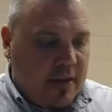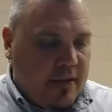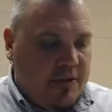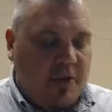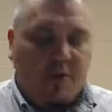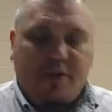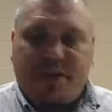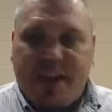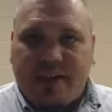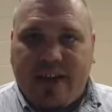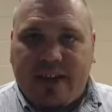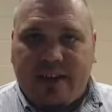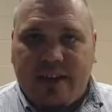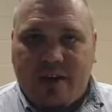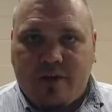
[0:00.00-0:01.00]
Don't take
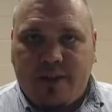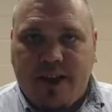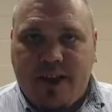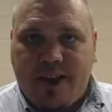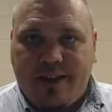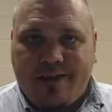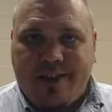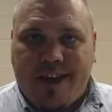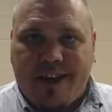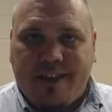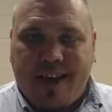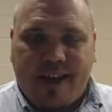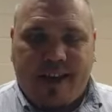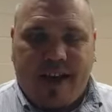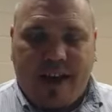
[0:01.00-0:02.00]
that literally. It's not
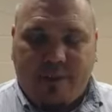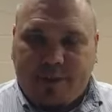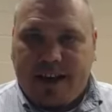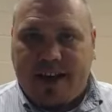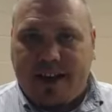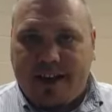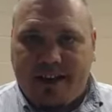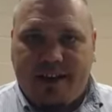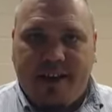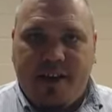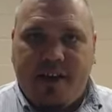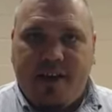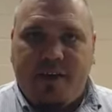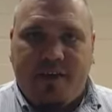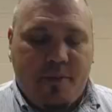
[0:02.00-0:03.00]
like God planted,
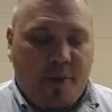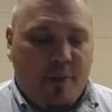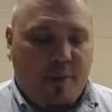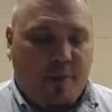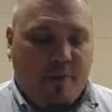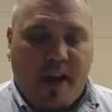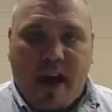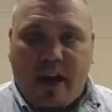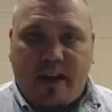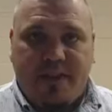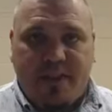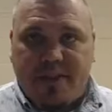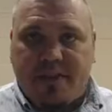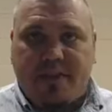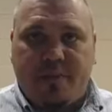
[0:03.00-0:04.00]
the people of God and
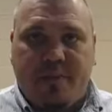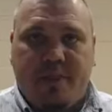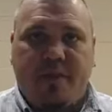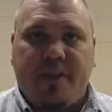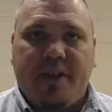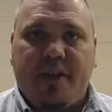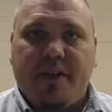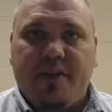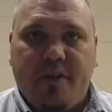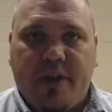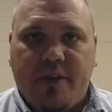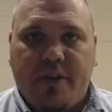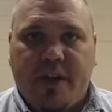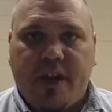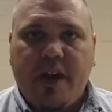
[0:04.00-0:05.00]
then disappeared and didn't do
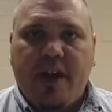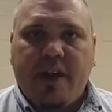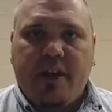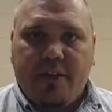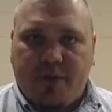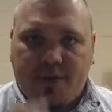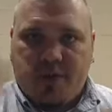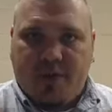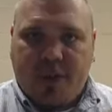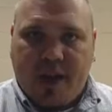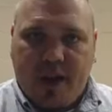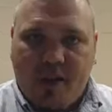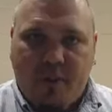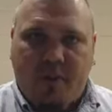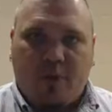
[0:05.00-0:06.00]
anything. This is a
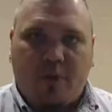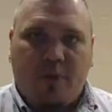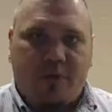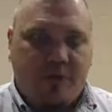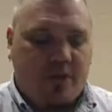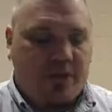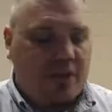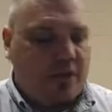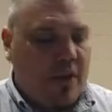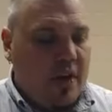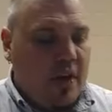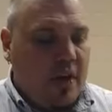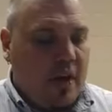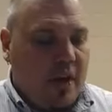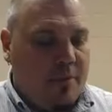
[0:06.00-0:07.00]
parable. It's to
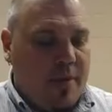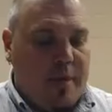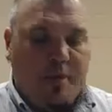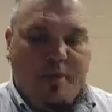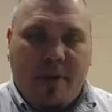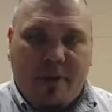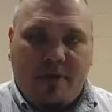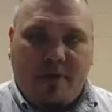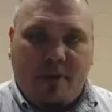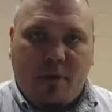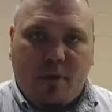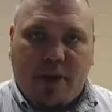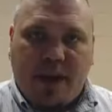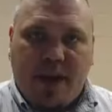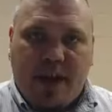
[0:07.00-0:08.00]
be a metaphor
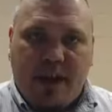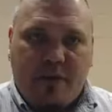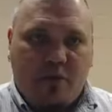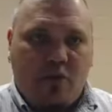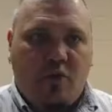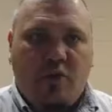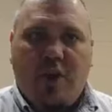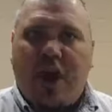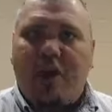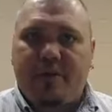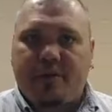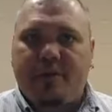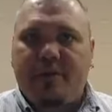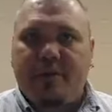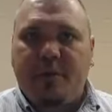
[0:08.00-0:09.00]
to kind of
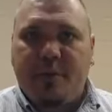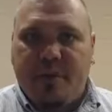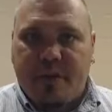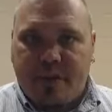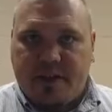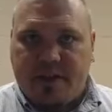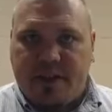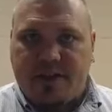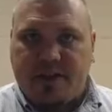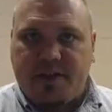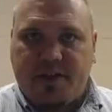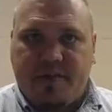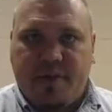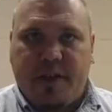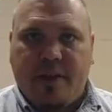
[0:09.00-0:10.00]
grasp the attention
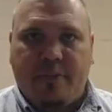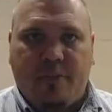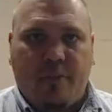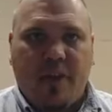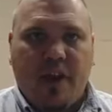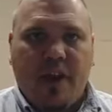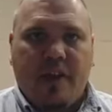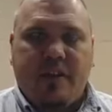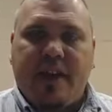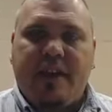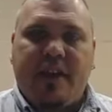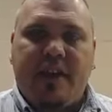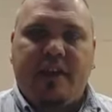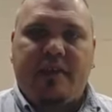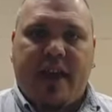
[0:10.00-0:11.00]
of people. The
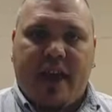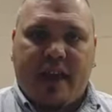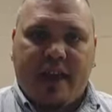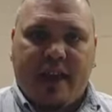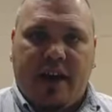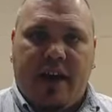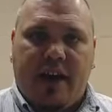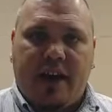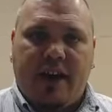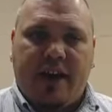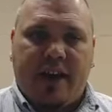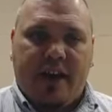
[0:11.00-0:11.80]
idea is that God